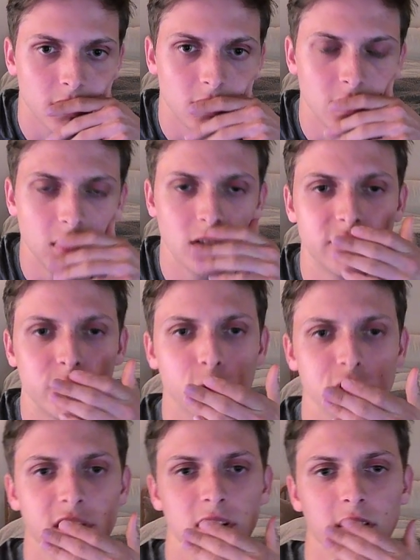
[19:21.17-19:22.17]

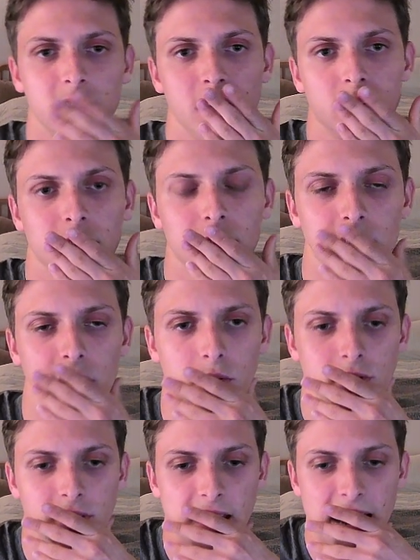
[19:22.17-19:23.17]
Unfortunately, there
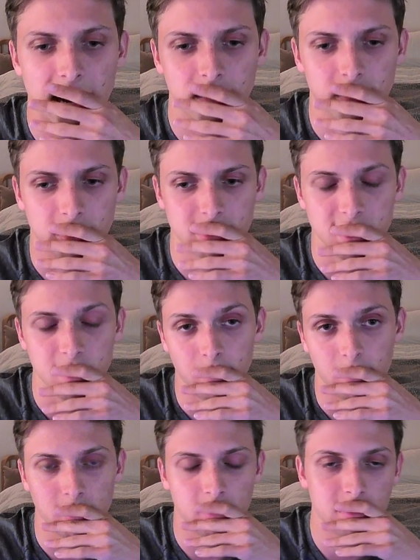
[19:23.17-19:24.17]

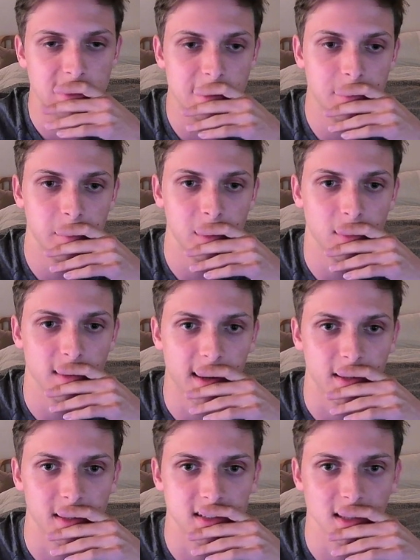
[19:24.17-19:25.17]
seem to be no
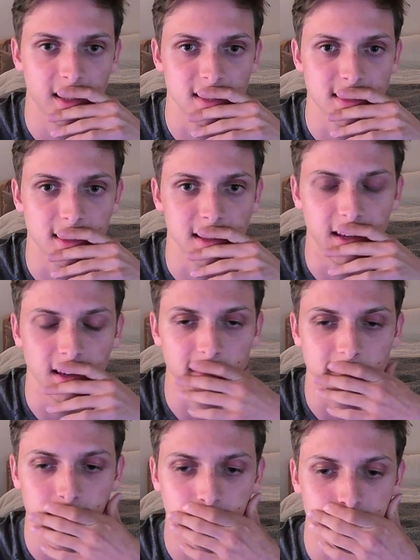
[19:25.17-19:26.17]
tactics against the king.
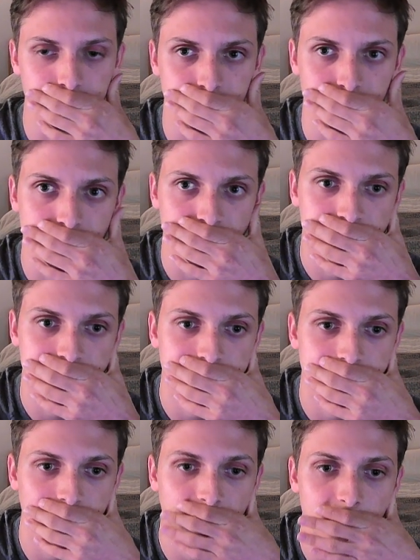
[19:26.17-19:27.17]

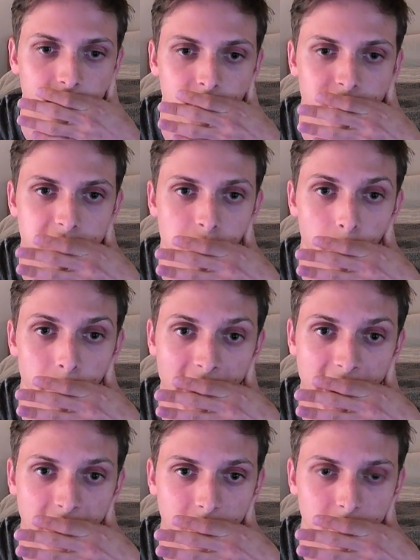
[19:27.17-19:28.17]
I could just go
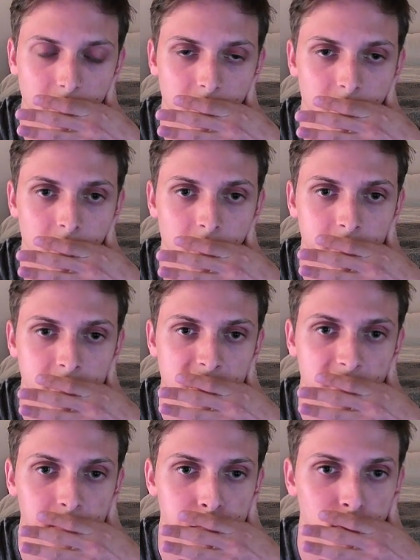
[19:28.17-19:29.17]
back, because if
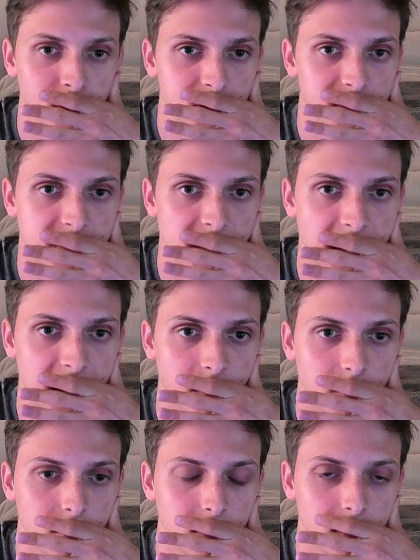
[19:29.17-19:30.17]
he pushes
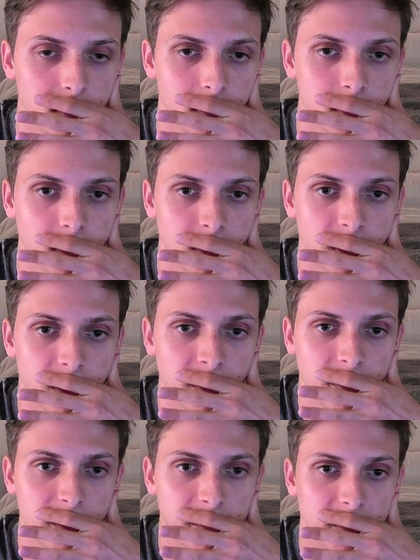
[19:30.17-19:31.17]
now,
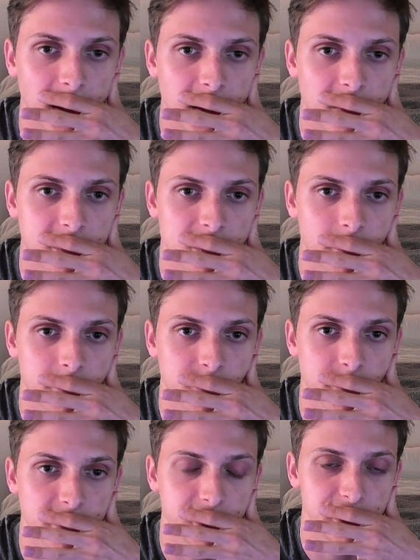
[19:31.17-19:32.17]
then takes comes
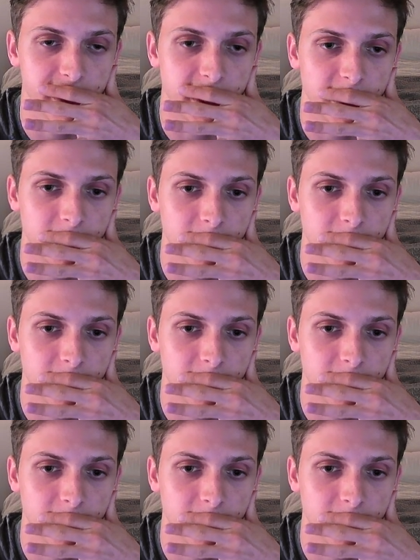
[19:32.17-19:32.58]
with check.